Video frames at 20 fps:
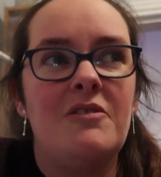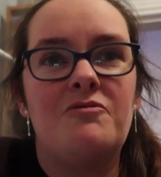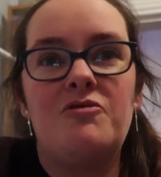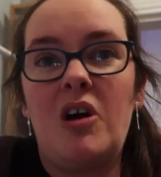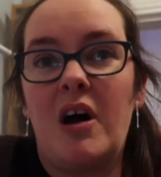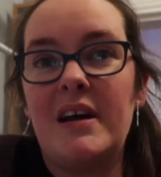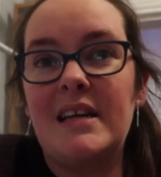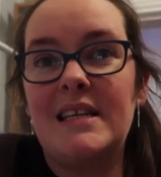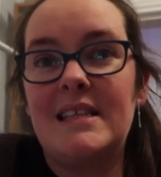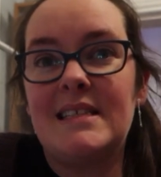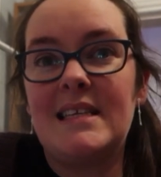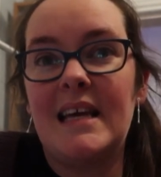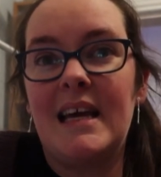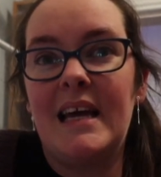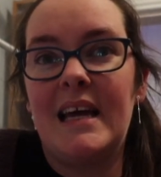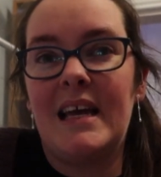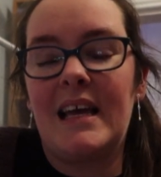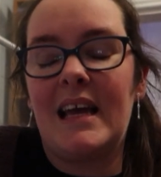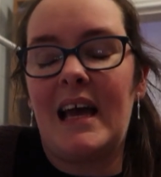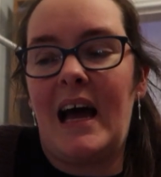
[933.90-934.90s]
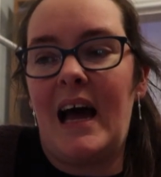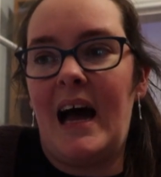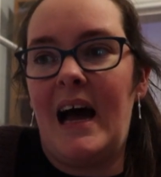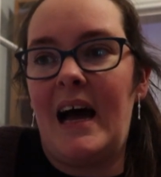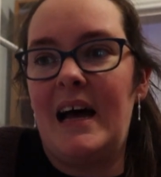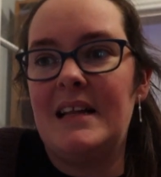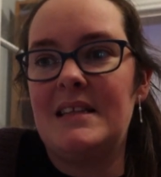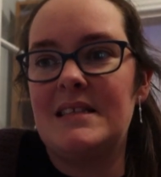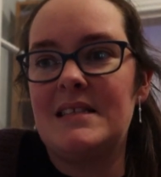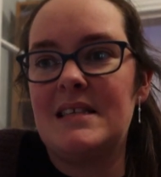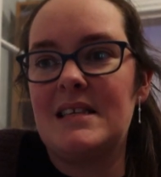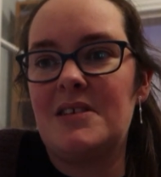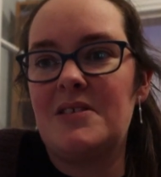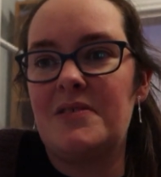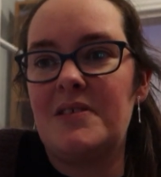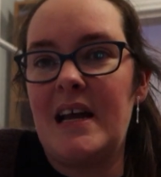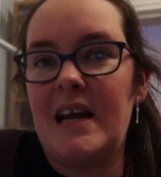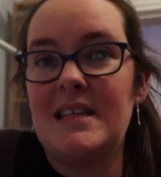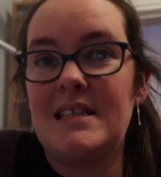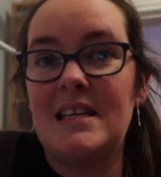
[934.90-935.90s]
writing and
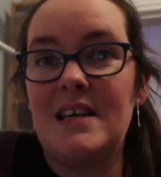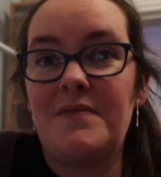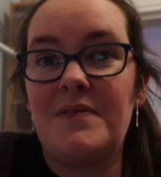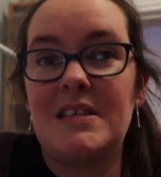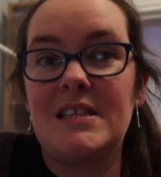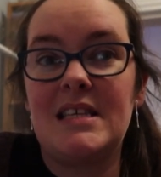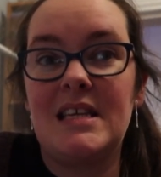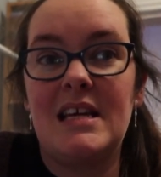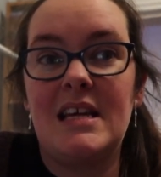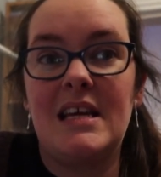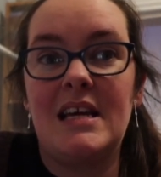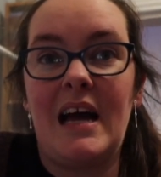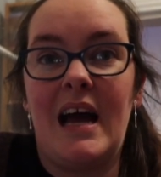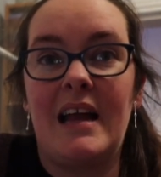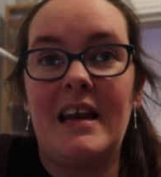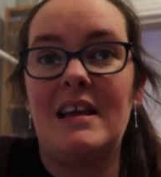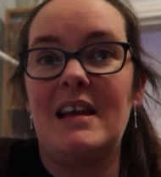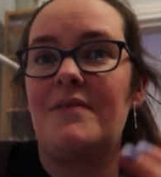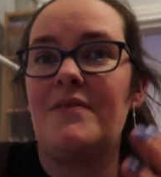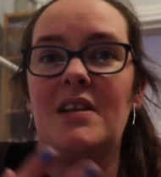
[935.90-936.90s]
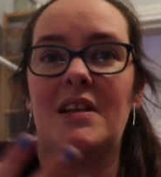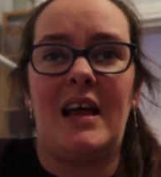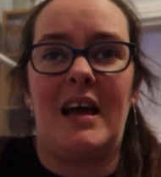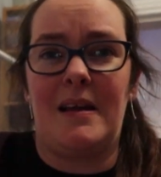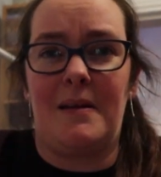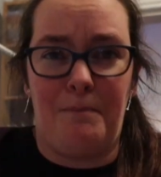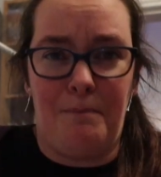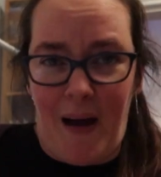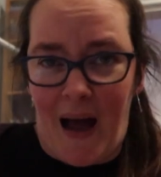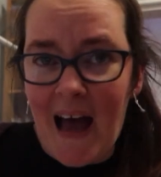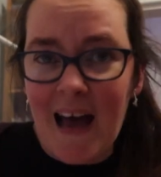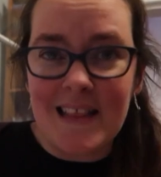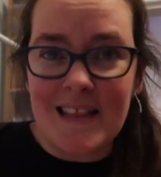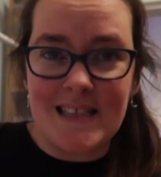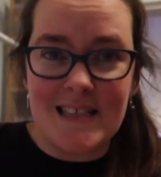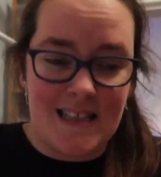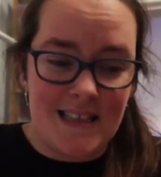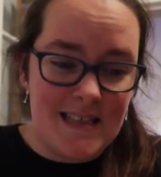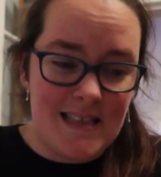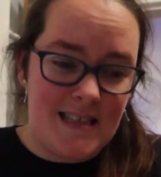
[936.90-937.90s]
creativity and even like
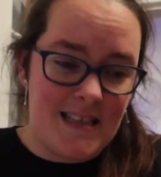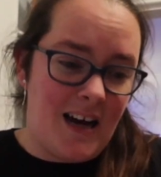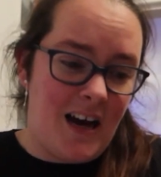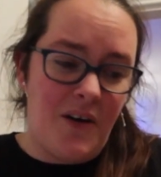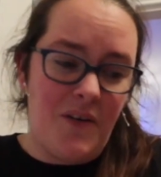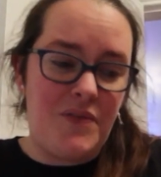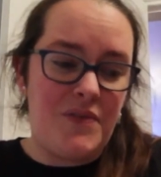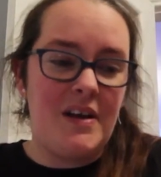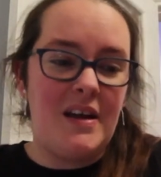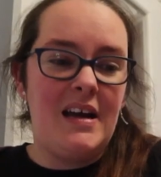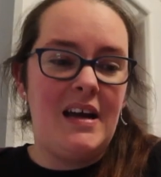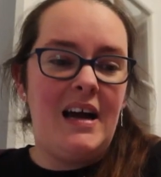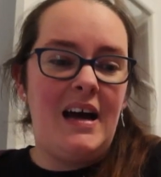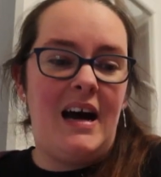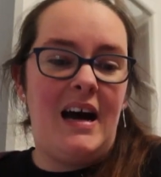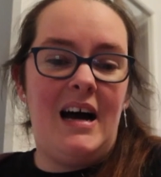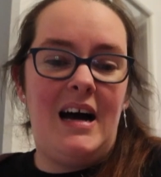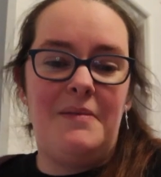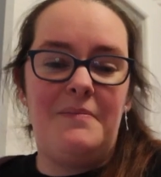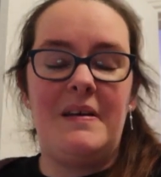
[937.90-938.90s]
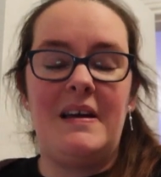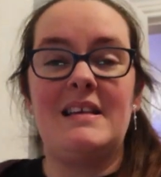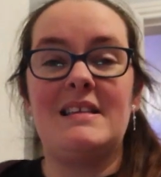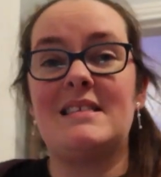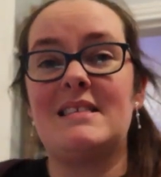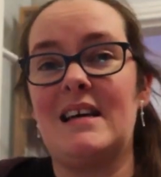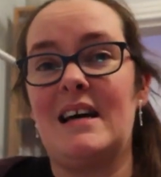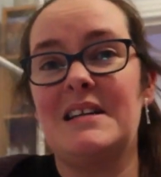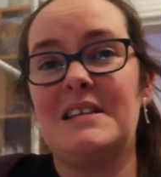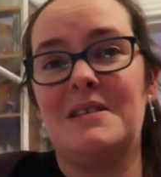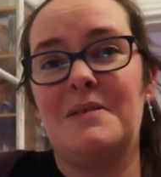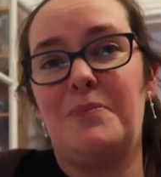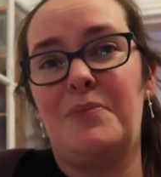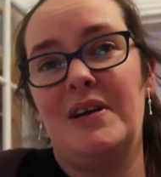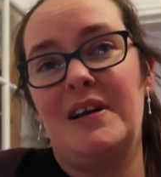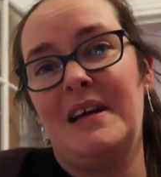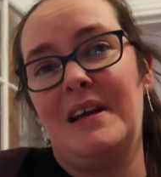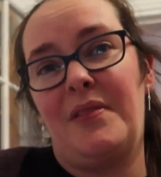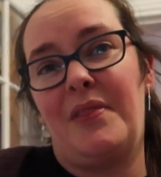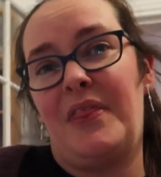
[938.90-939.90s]
maths and stuff. It's such a
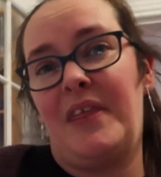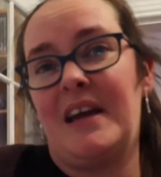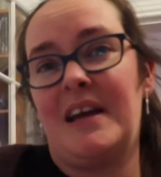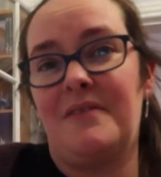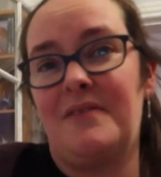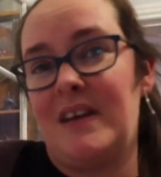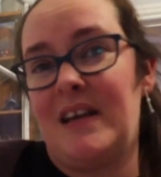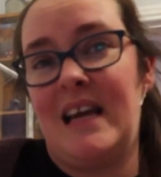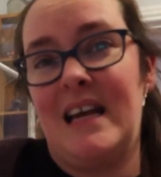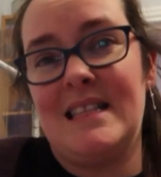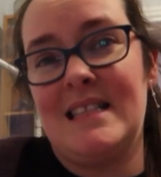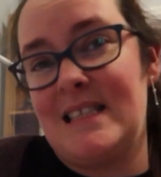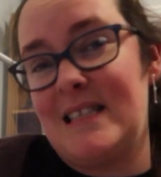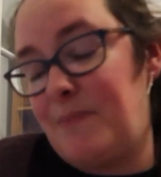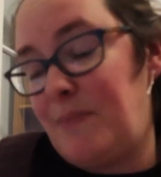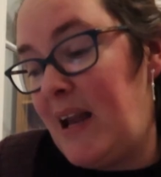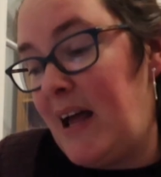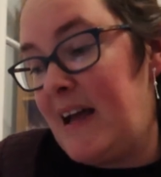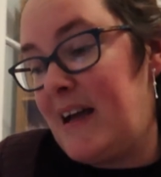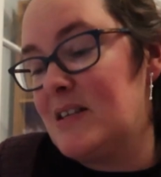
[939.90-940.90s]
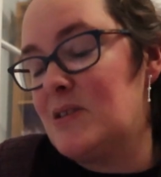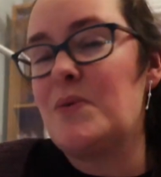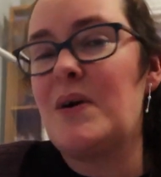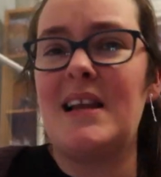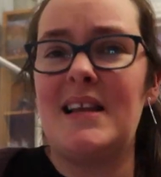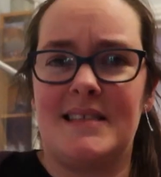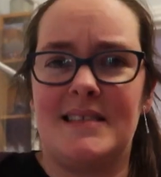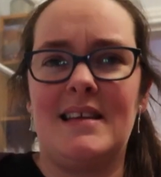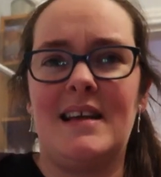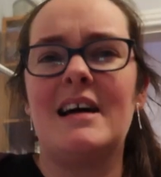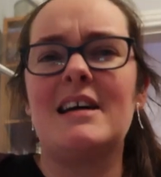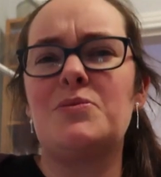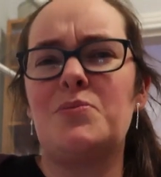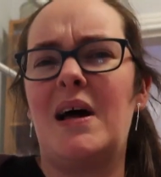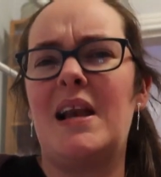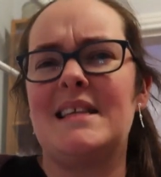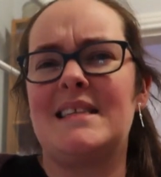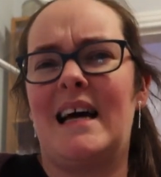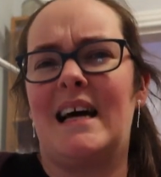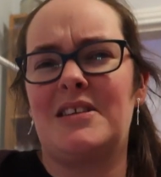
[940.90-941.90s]
brilliant thing for kids to play as
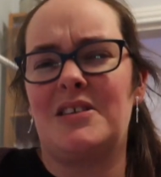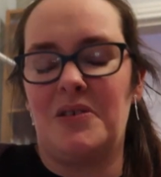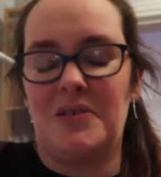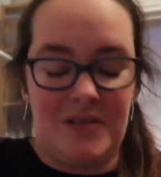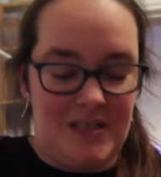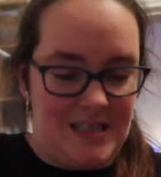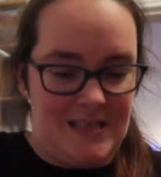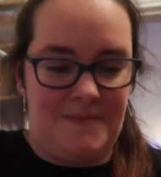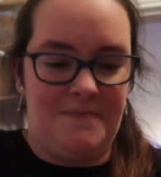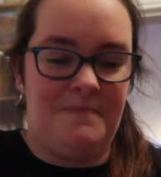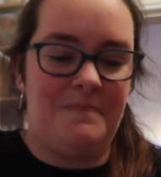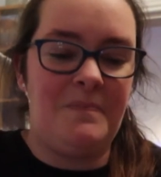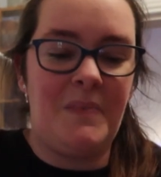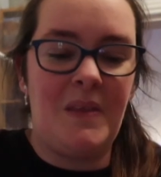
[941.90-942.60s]
well as adults.